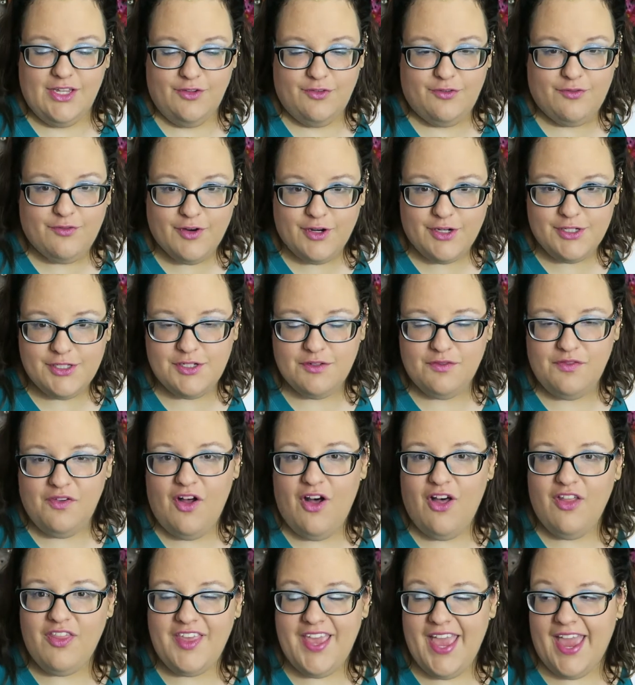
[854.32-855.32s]
First of
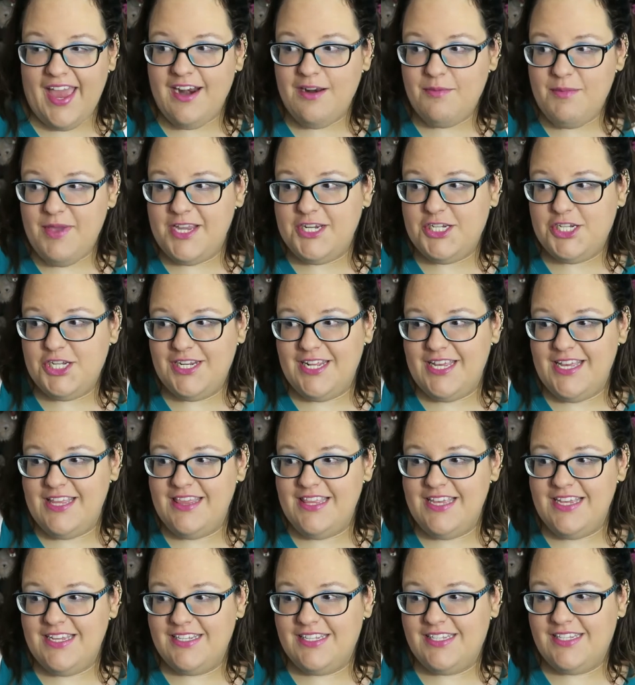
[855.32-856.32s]
all, the animation
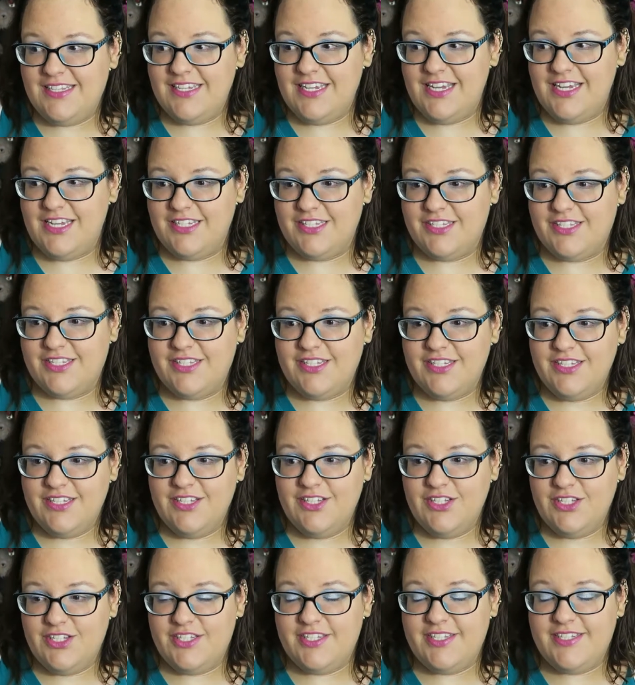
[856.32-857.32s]
in this is
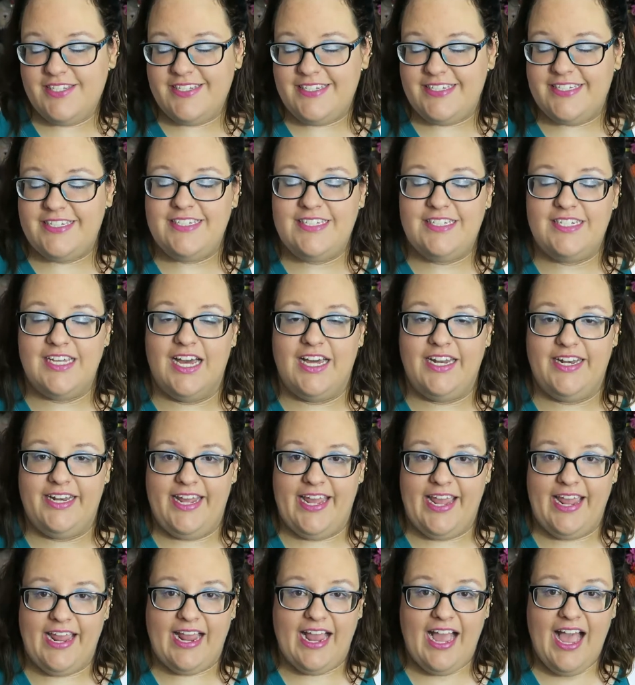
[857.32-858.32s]

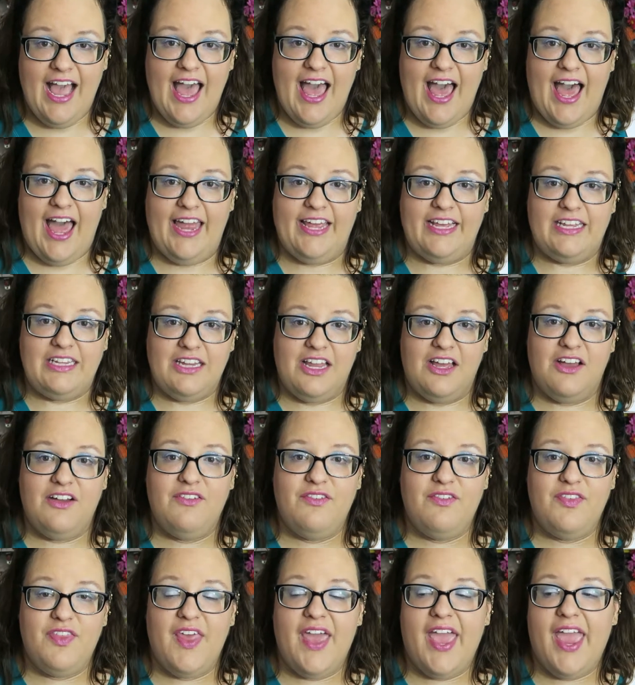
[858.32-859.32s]
stunning. I
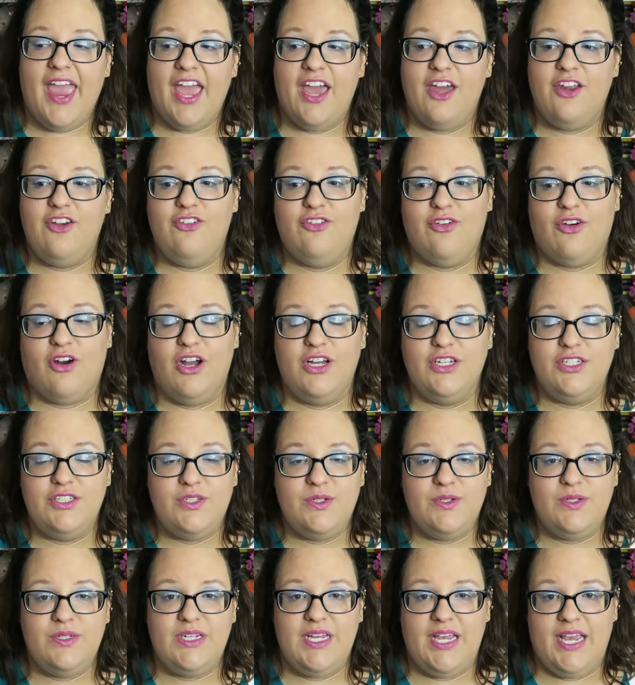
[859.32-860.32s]
love the hand-drawn
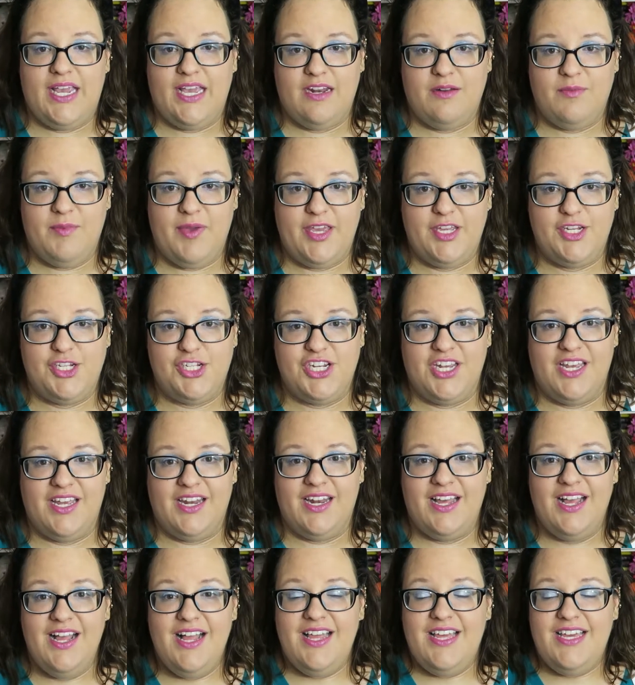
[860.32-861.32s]
2D
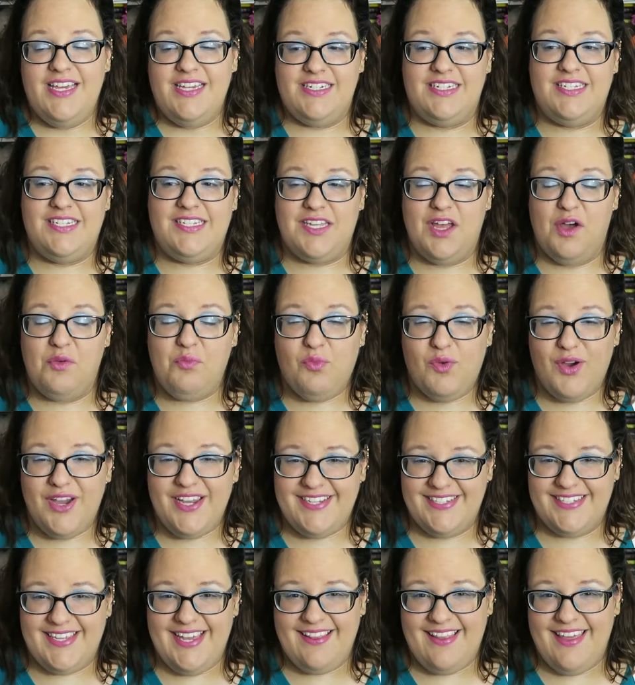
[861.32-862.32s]
animation. In some
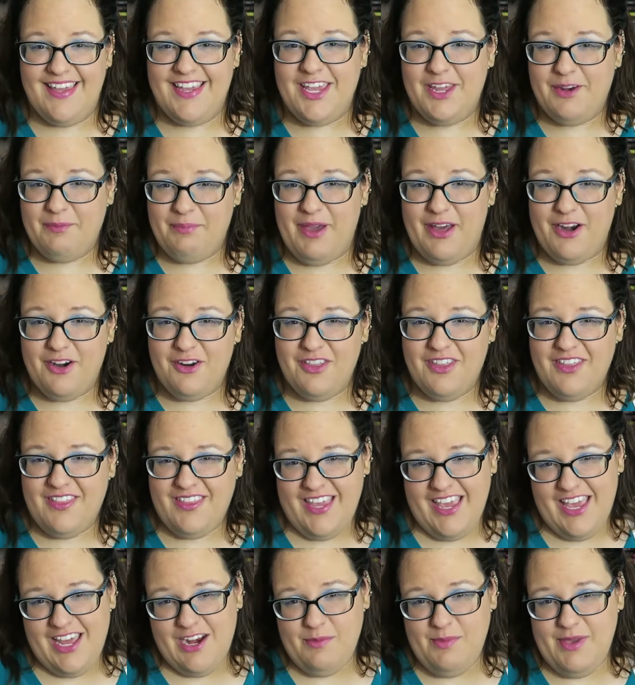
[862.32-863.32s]
ways, I like it better than
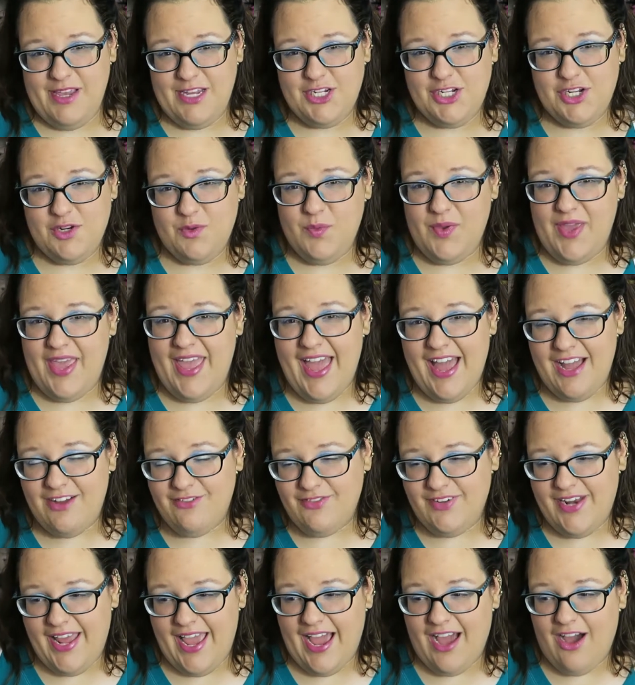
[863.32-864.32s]
the animation we
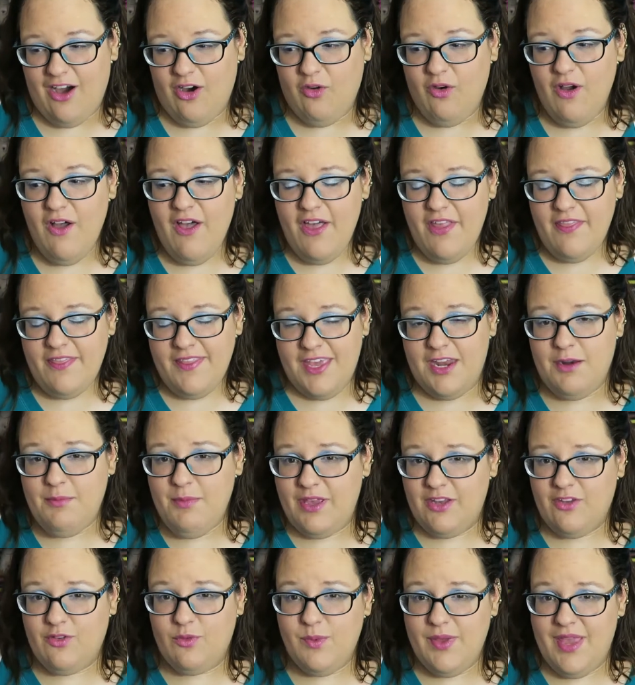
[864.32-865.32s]
have now. The
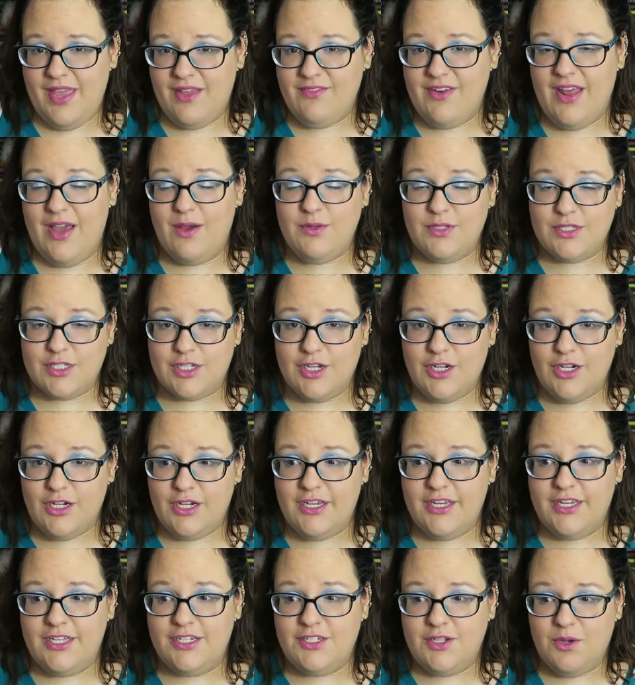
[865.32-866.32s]
animation we have now is
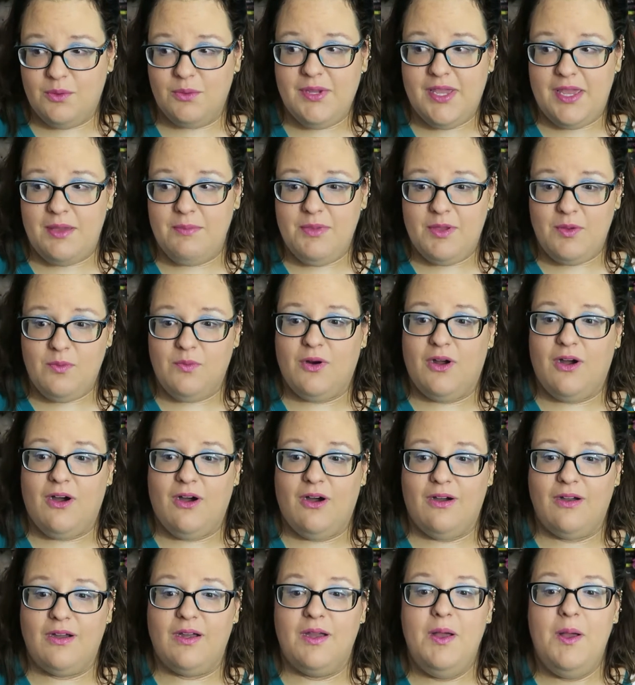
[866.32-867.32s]
good, don't get me
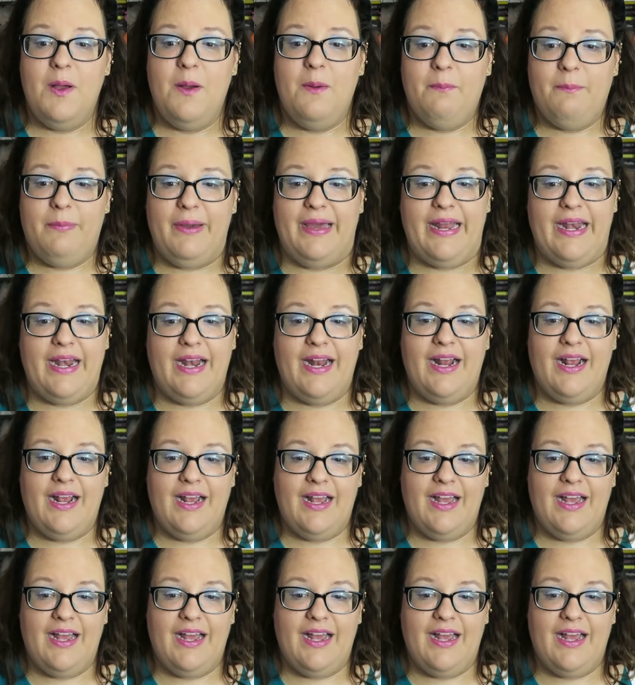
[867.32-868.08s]
wrong, but